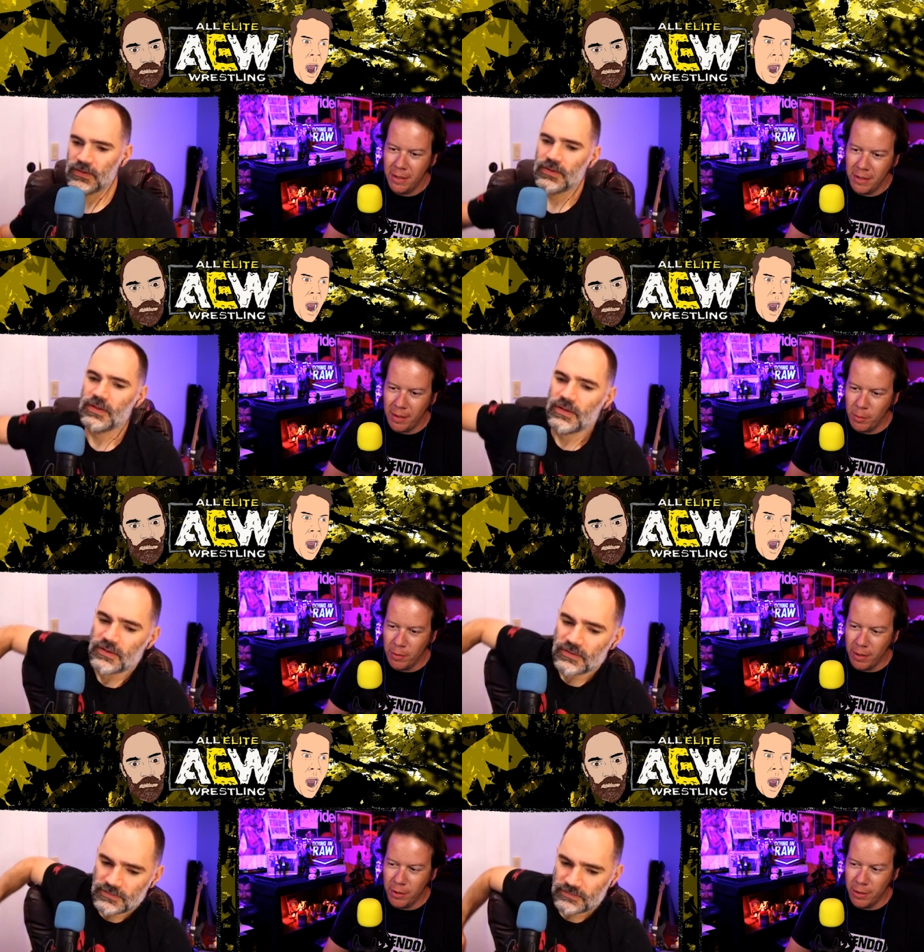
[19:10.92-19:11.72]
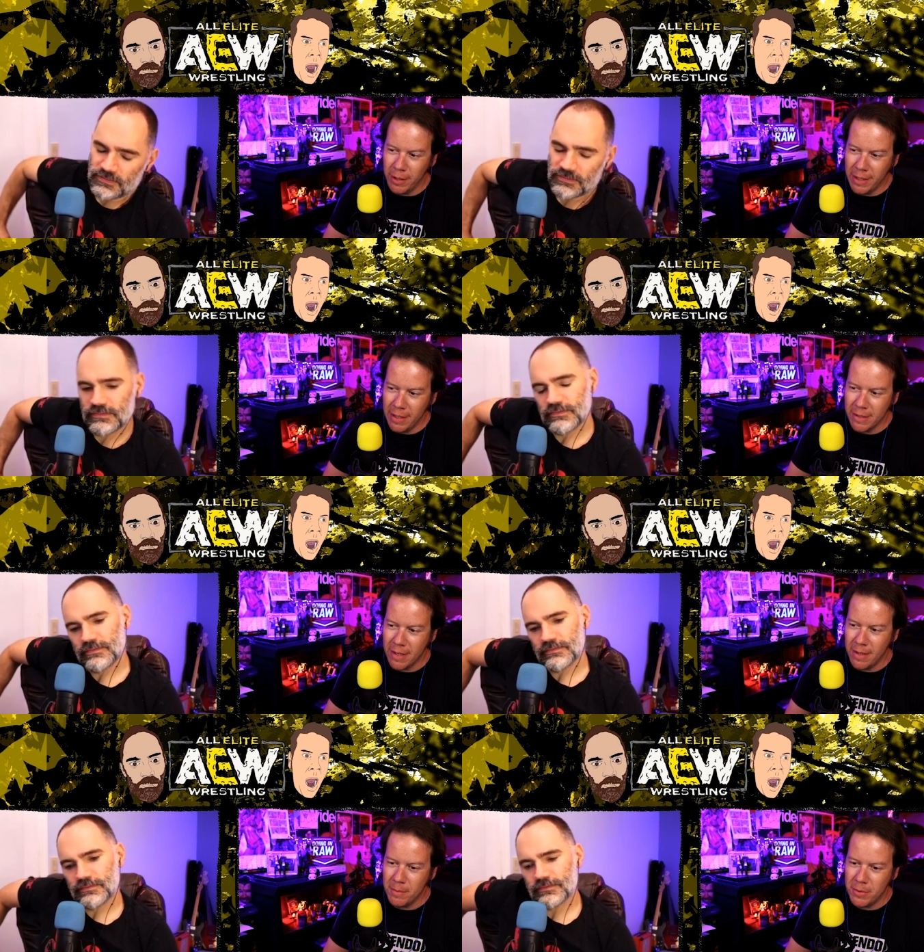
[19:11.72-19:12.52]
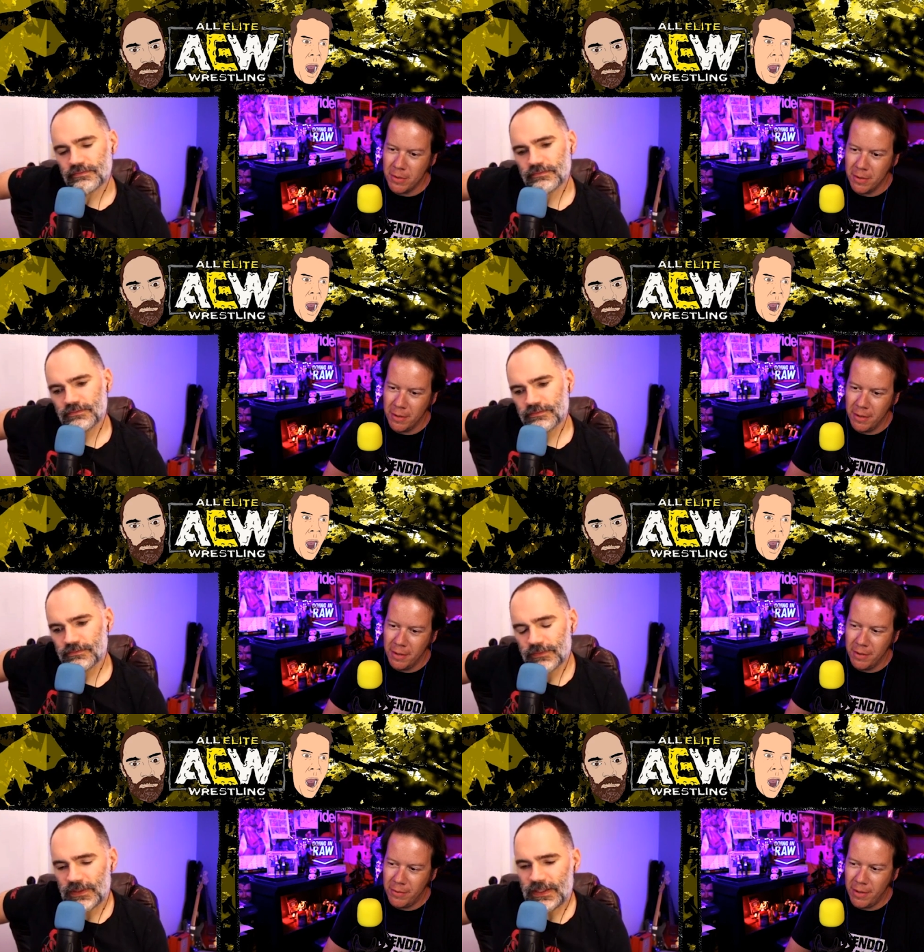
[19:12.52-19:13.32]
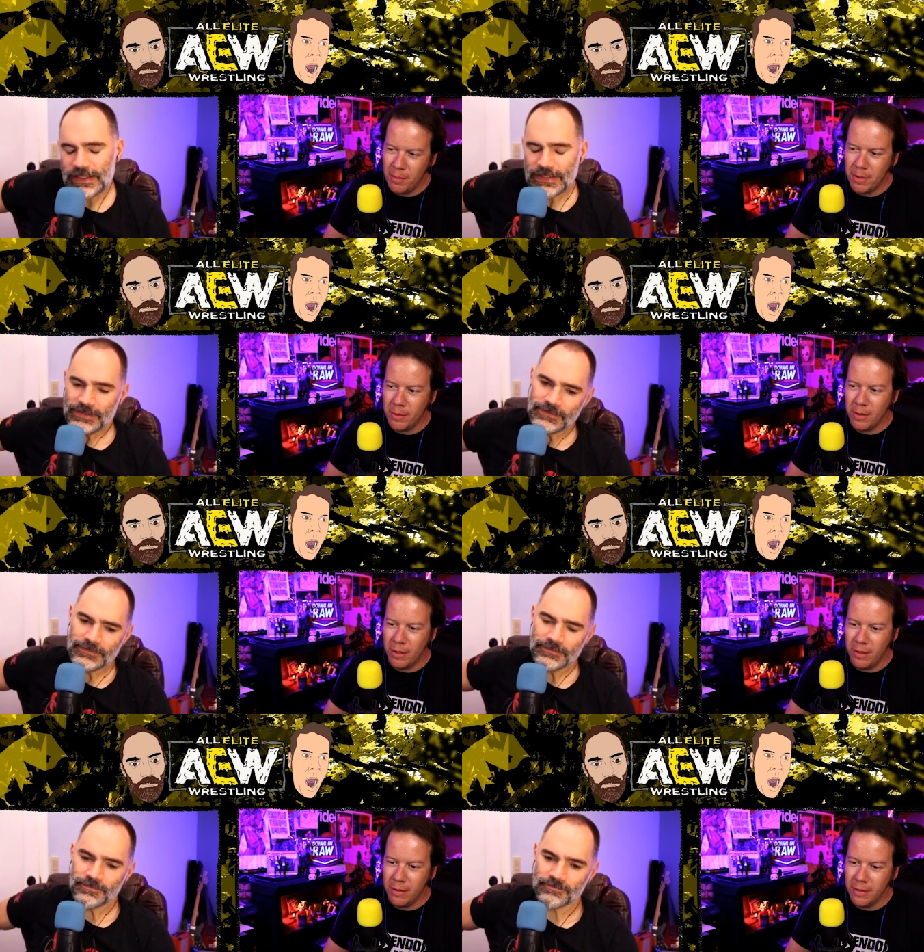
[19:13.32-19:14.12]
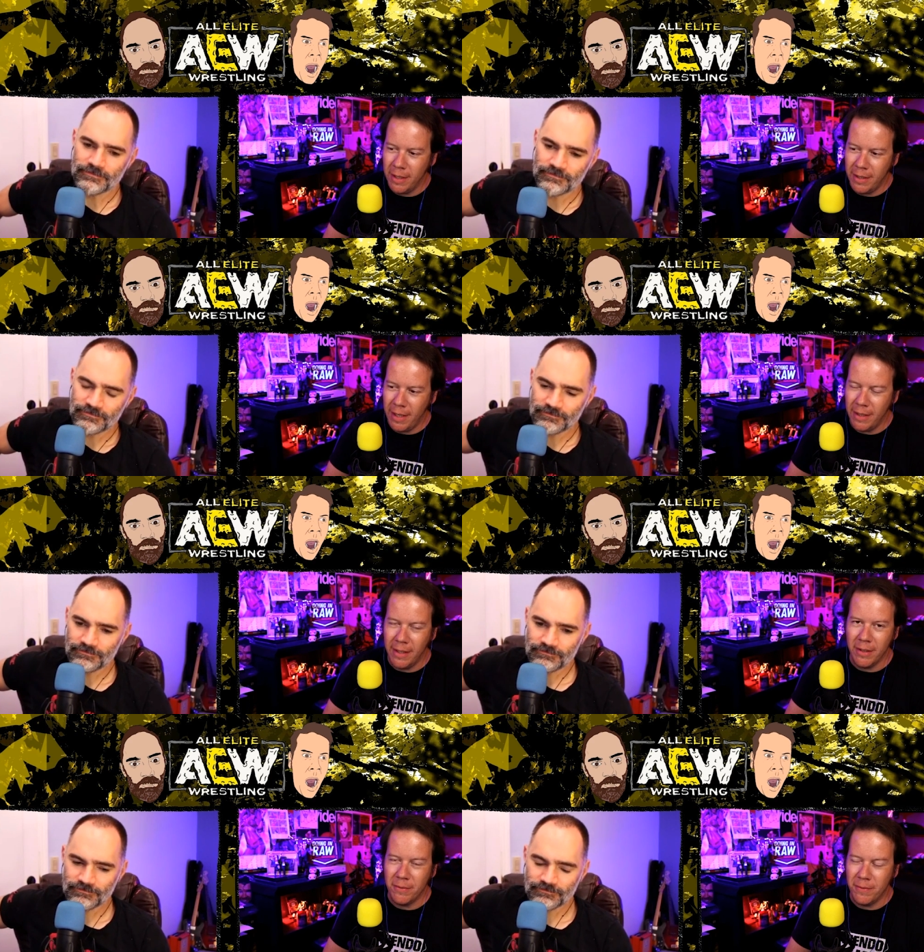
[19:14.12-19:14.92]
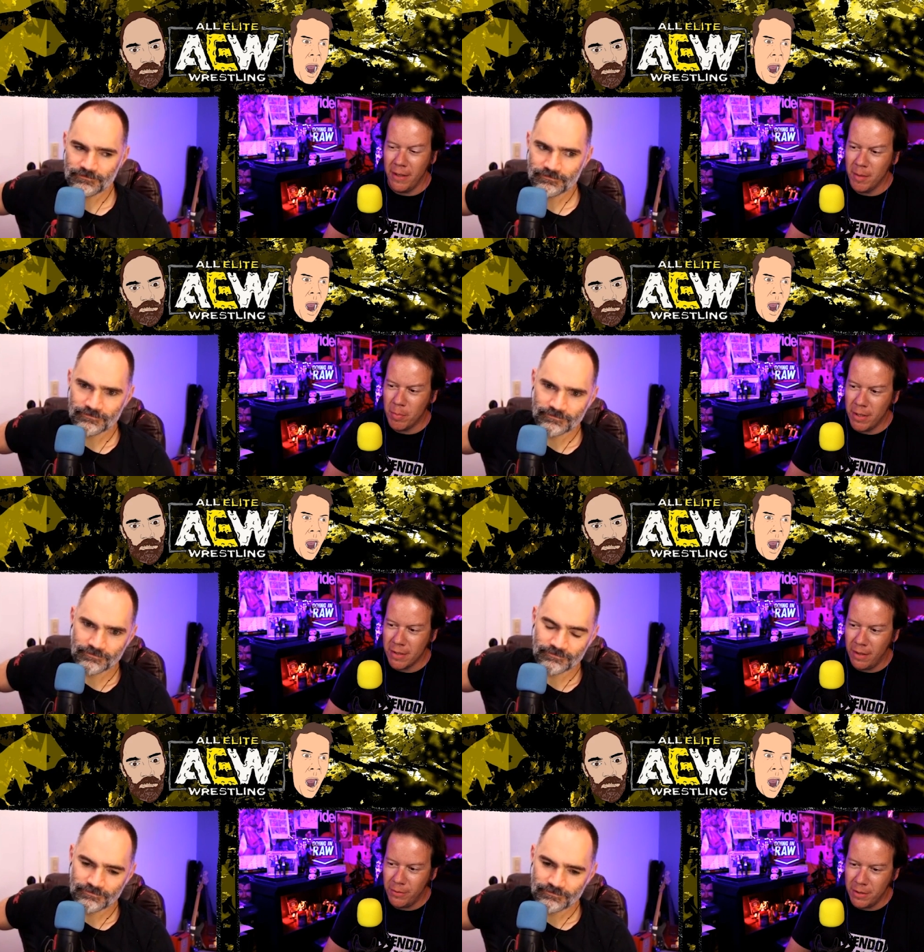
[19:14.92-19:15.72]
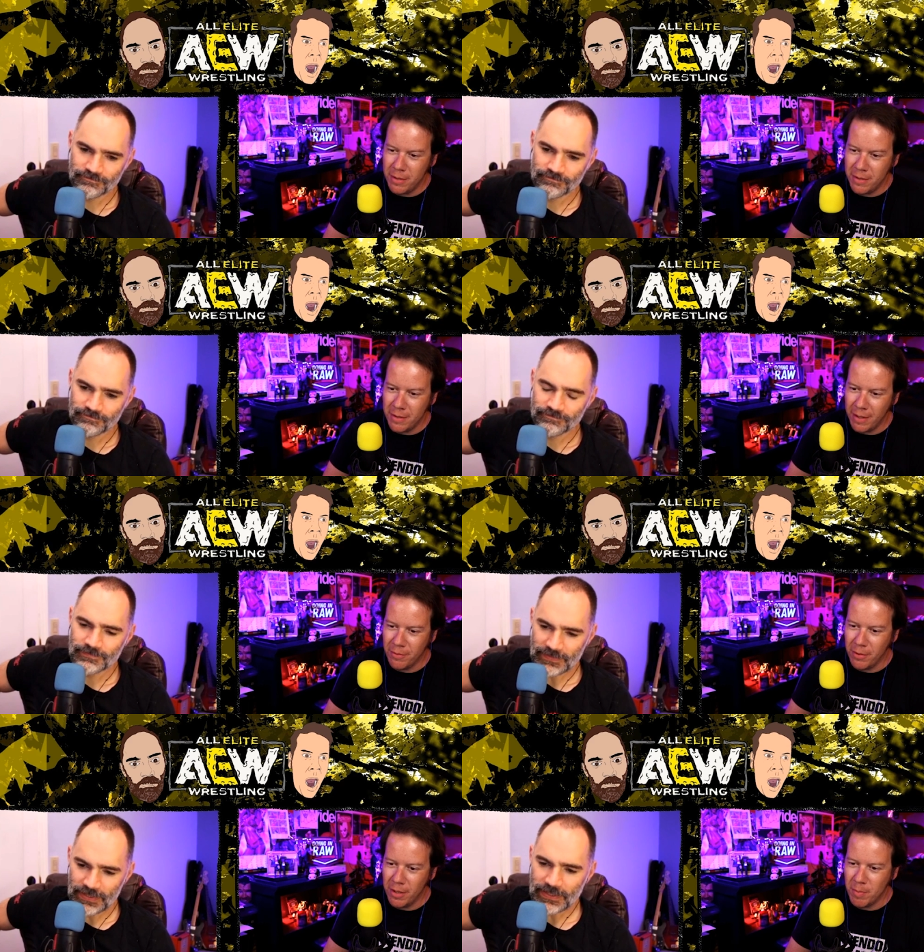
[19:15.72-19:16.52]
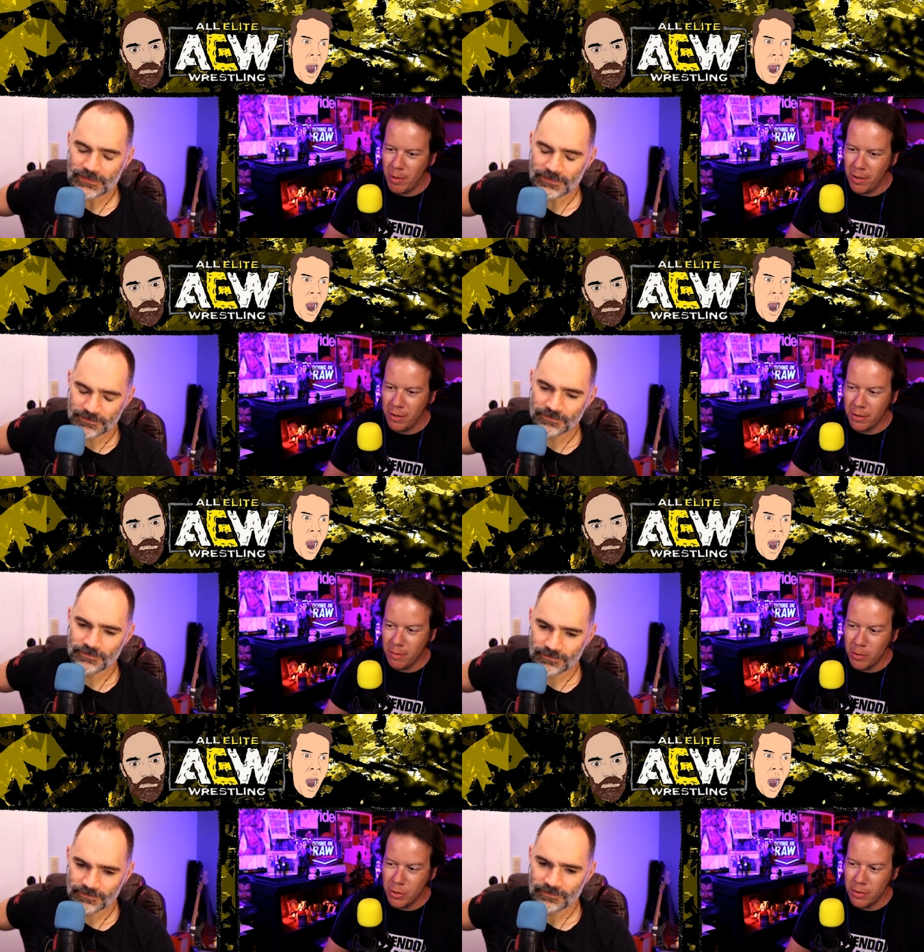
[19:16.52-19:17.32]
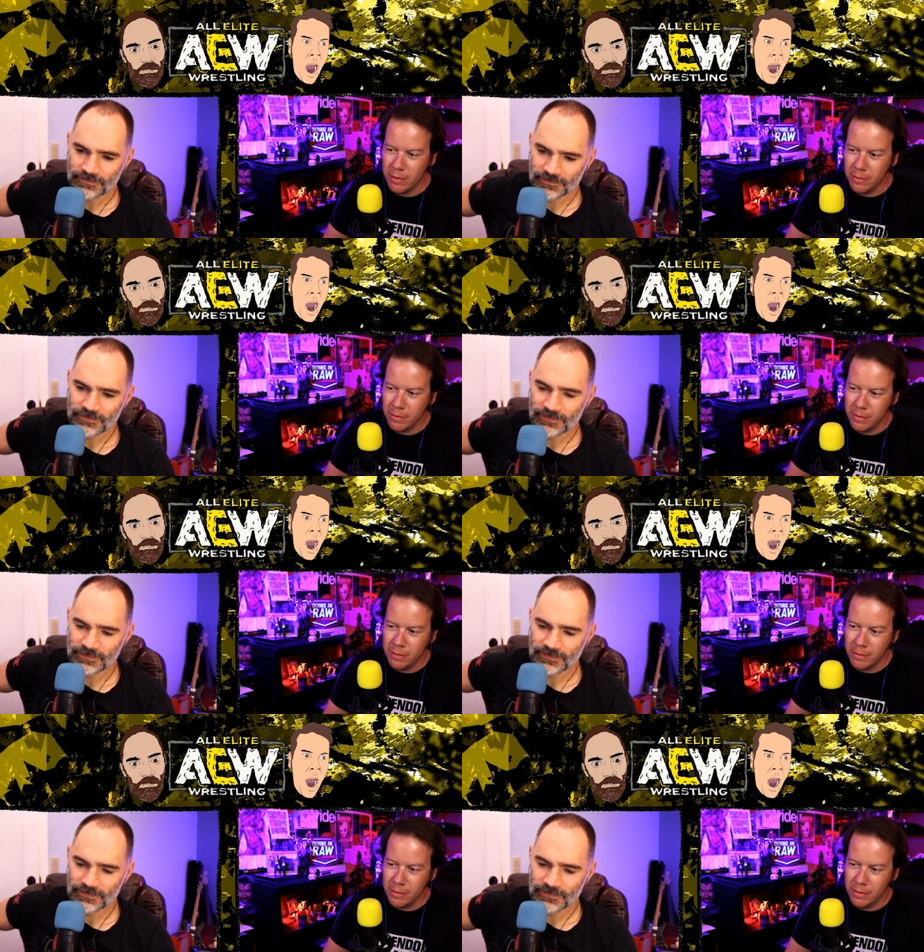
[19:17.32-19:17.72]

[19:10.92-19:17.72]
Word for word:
Speaker 1: that would run during Kings games. Yeah, they were called, and they had like fake press conferences, like for yeah. as part of their commercial.